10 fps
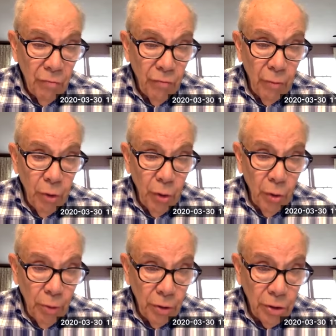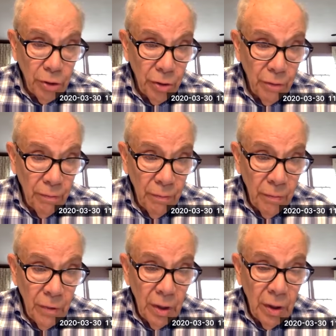from your perch,
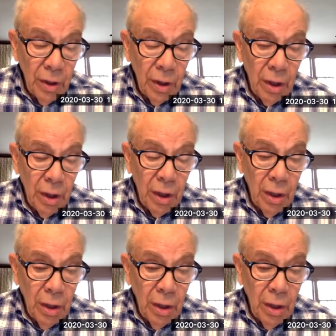do